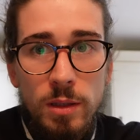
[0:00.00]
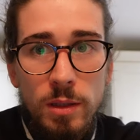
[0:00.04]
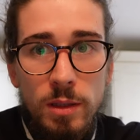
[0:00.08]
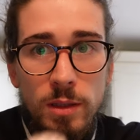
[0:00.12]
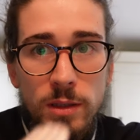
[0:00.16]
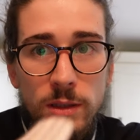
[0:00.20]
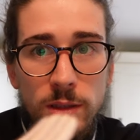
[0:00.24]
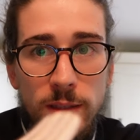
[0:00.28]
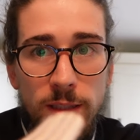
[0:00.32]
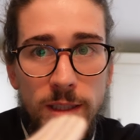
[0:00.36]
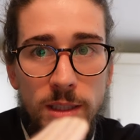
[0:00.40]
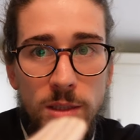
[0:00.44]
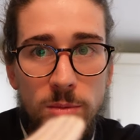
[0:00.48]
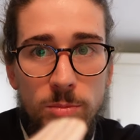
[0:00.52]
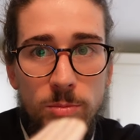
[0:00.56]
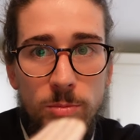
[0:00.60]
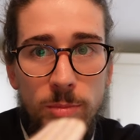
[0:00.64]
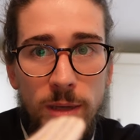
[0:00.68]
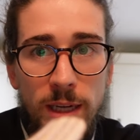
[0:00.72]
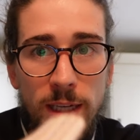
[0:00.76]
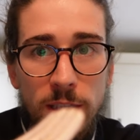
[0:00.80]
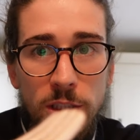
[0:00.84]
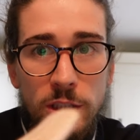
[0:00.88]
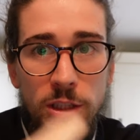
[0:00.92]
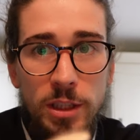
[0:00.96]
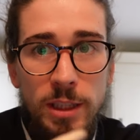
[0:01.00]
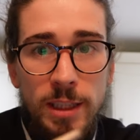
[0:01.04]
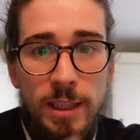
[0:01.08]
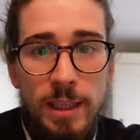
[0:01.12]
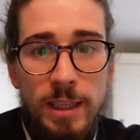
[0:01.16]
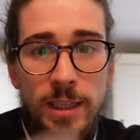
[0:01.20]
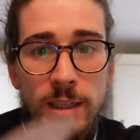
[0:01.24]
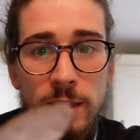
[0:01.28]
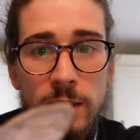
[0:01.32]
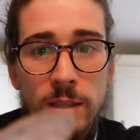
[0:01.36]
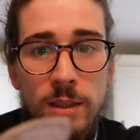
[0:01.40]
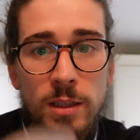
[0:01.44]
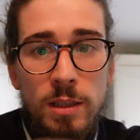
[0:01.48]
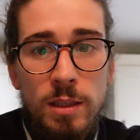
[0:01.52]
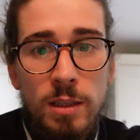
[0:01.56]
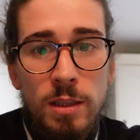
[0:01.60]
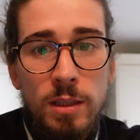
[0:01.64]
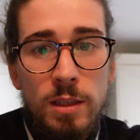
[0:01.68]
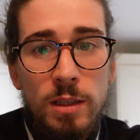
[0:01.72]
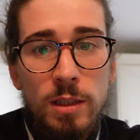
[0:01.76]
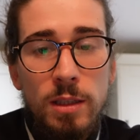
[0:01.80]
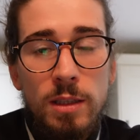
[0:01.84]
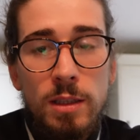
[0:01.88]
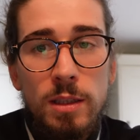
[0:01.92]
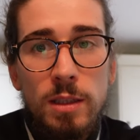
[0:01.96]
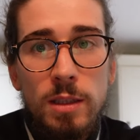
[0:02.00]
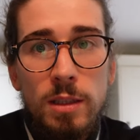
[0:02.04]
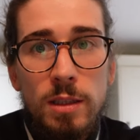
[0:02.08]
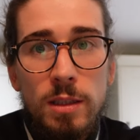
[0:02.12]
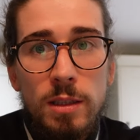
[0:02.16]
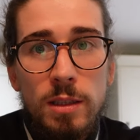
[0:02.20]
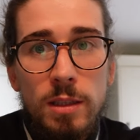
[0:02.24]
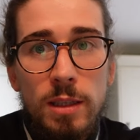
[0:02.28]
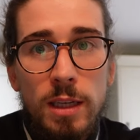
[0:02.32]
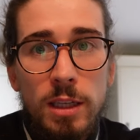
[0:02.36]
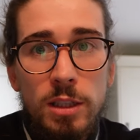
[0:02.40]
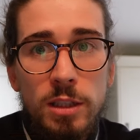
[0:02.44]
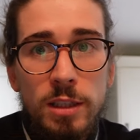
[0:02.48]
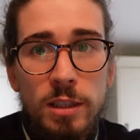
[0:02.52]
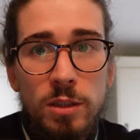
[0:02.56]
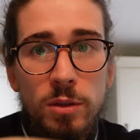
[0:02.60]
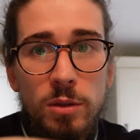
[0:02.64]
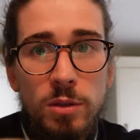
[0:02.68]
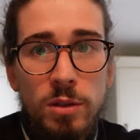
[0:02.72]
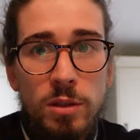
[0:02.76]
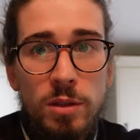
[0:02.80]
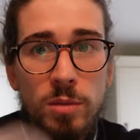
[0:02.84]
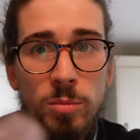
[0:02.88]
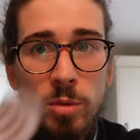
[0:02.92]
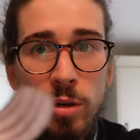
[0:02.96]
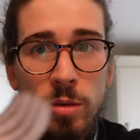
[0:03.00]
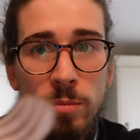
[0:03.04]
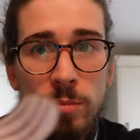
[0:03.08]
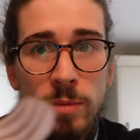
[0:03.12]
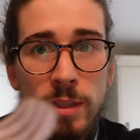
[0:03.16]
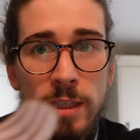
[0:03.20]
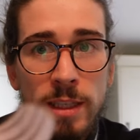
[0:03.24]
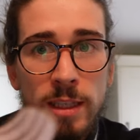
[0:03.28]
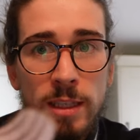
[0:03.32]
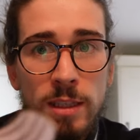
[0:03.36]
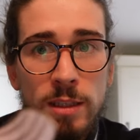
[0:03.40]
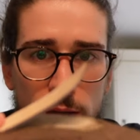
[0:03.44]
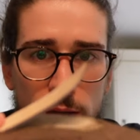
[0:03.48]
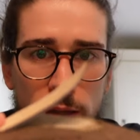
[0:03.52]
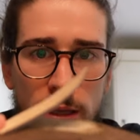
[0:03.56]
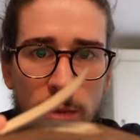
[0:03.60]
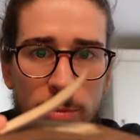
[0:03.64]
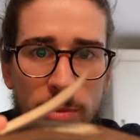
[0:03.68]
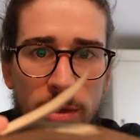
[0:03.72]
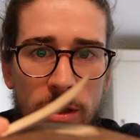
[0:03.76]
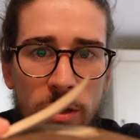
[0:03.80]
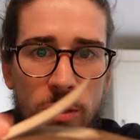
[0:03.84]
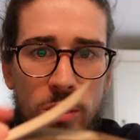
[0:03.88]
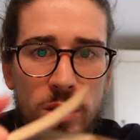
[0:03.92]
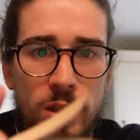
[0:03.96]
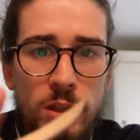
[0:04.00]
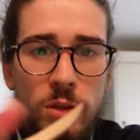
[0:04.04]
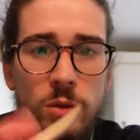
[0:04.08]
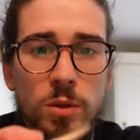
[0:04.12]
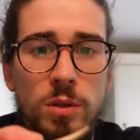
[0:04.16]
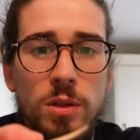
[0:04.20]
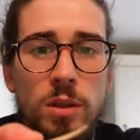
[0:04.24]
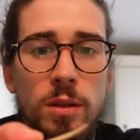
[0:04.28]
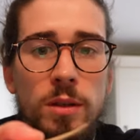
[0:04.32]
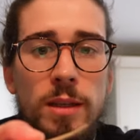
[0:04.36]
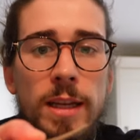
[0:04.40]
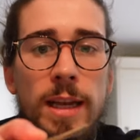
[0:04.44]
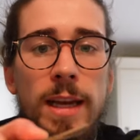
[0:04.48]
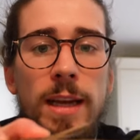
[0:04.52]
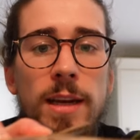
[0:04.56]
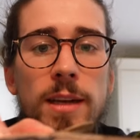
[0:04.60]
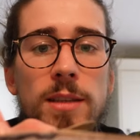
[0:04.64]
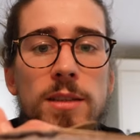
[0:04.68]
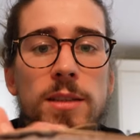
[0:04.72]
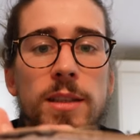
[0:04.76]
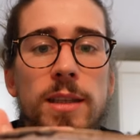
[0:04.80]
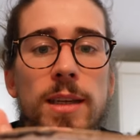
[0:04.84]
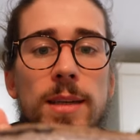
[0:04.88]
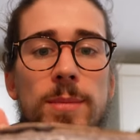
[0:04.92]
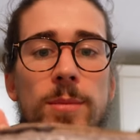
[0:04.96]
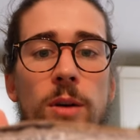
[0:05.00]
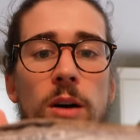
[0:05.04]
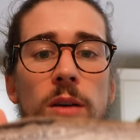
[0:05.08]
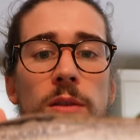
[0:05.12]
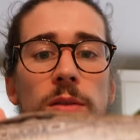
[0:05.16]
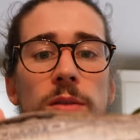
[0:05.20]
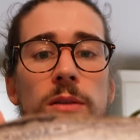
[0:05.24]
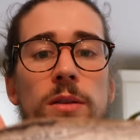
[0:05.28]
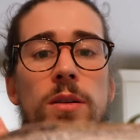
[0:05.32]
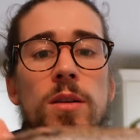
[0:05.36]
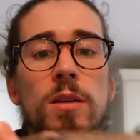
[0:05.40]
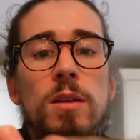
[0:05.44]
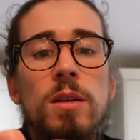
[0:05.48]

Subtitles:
So this patch here actually goes on the bottom here. That bit usually goes on there and it's came off,